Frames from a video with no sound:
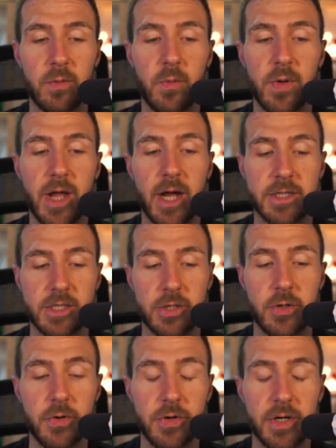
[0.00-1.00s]
react
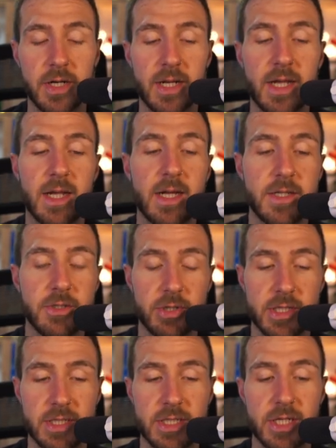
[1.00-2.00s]
accordingly. As you
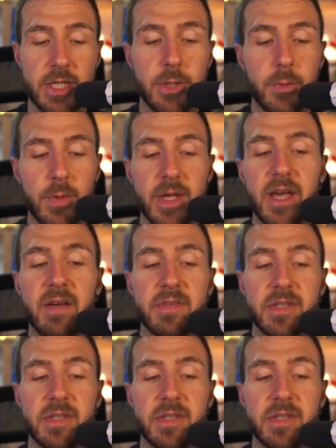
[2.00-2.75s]
can see, we have